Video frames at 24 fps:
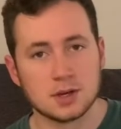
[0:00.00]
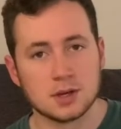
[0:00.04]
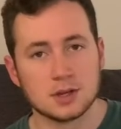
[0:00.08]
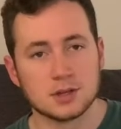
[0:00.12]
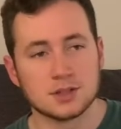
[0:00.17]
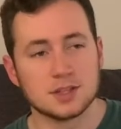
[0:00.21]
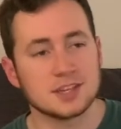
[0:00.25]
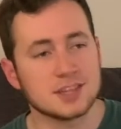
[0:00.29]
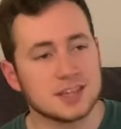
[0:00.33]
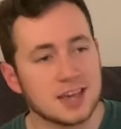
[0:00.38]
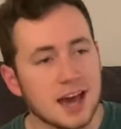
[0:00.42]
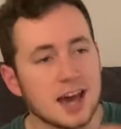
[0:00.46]

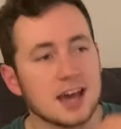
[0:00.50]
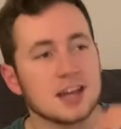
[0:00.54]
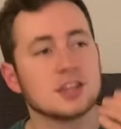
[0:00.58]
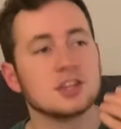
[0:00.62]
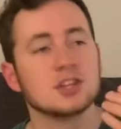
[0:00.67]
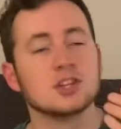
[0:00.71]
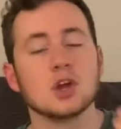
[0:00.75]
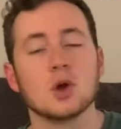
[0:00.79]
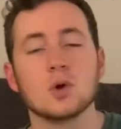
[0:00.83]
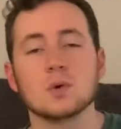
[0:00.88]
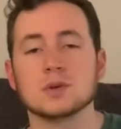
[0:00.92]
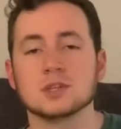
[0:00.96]
That God
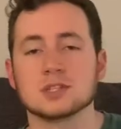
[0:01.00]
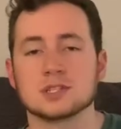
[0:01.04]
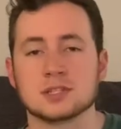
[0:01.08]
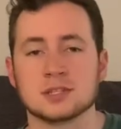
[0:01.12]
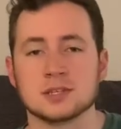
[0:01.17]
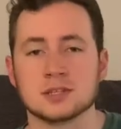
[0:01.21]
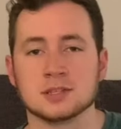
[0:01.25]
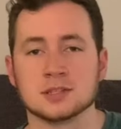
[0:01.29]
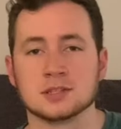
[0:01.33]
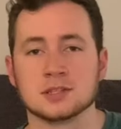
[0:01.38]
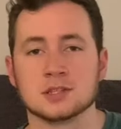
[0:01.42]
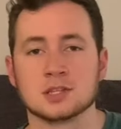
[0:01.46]

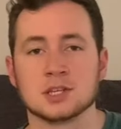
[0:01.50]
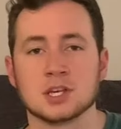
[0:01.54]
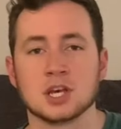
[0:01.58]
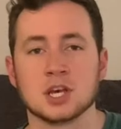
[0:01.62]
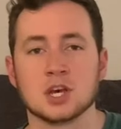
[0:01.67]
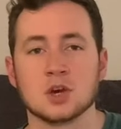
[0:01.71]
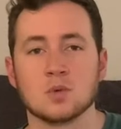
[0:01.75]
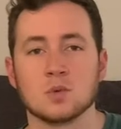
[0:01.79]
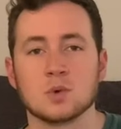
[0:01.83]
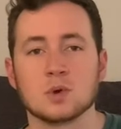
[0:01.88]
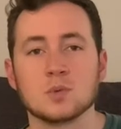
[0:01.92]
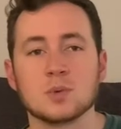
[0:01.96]
notices
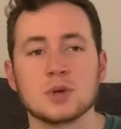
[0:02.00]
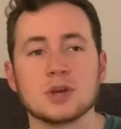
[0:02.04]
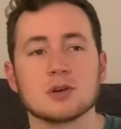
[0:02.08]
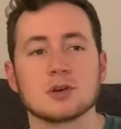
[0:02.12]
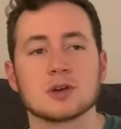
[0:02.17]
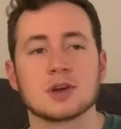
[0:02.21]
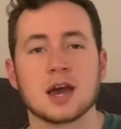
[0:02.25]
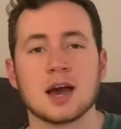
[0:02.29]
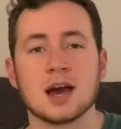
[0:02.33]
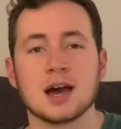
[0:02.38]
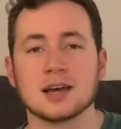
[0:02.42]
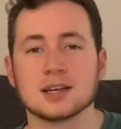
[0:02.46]
when we are
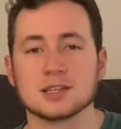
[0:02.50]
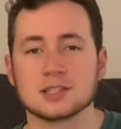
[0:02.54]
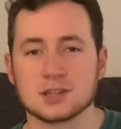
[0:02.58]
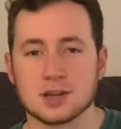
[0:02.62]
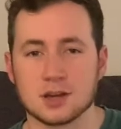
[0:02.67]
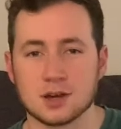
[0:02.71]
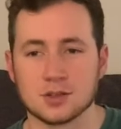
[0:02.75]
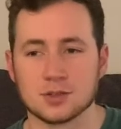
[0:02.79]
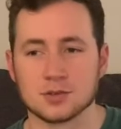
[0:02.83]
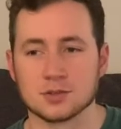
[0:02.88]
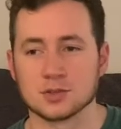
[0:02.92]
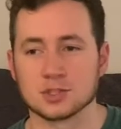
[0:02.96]
kind to
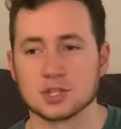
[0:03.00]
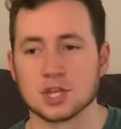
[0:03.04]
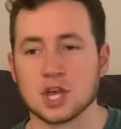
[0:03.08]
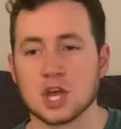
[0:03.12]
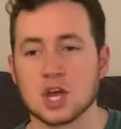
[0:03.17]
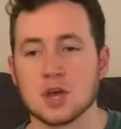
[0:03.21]
others,